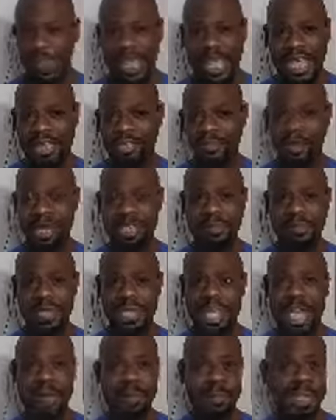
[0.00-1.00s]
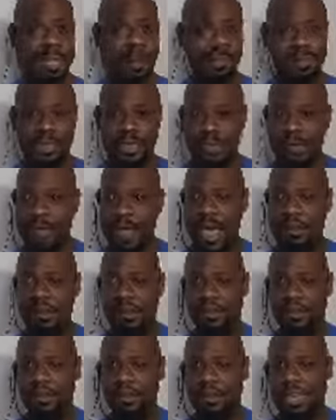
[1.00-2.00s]
And trust me, it got me over to
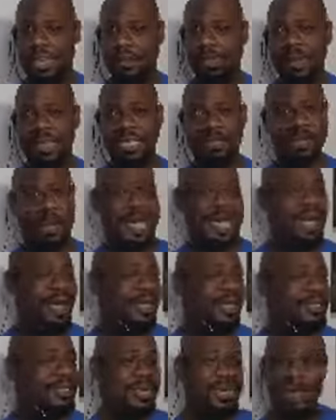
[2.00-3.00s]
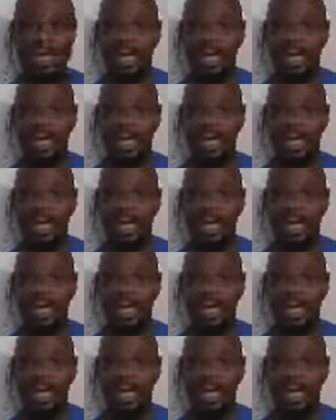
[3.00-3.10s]
550 plus pounds